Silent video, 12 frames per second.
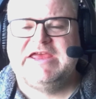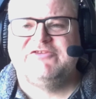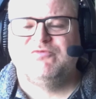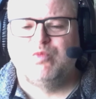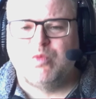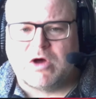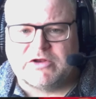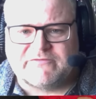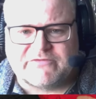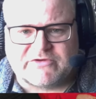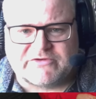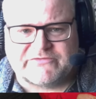It's one
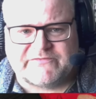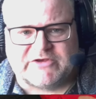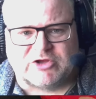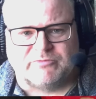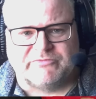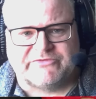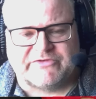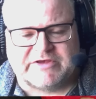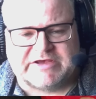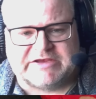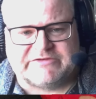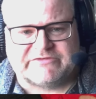of those films
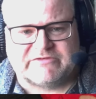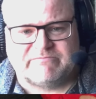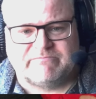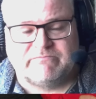that is.